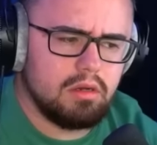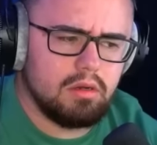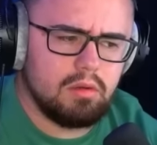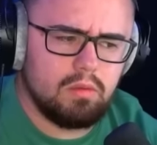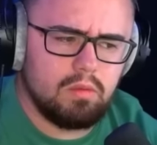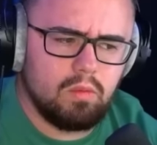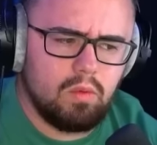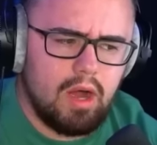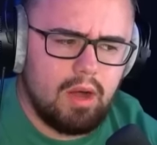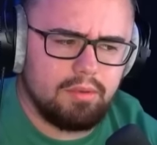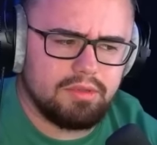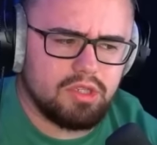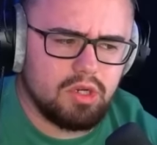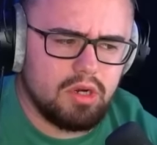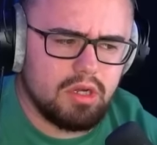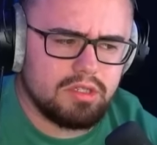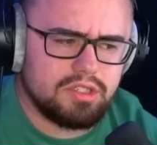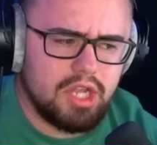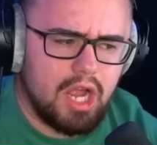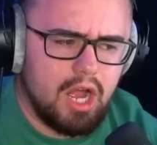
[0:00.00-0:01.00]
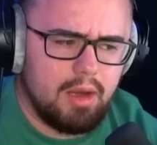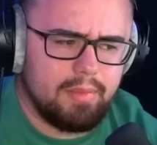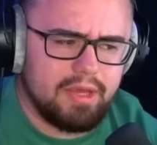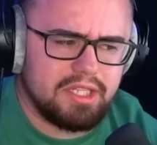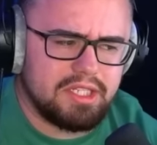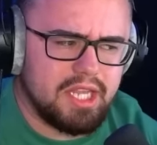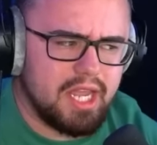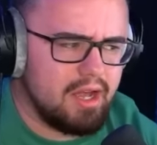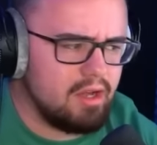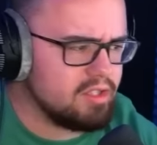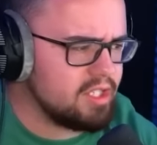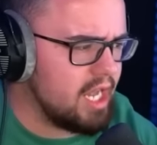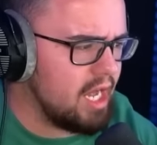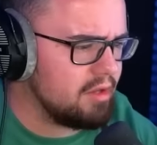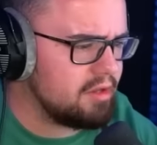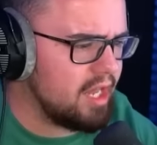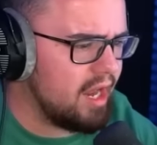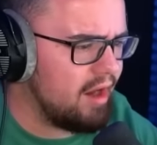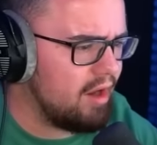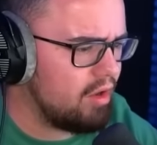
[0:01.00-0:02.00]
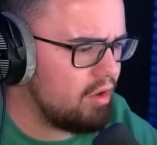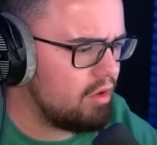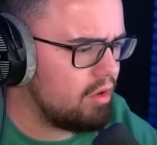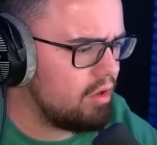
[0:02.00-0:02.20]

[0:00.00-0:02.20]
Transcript: Why was there a zombie Tails out there?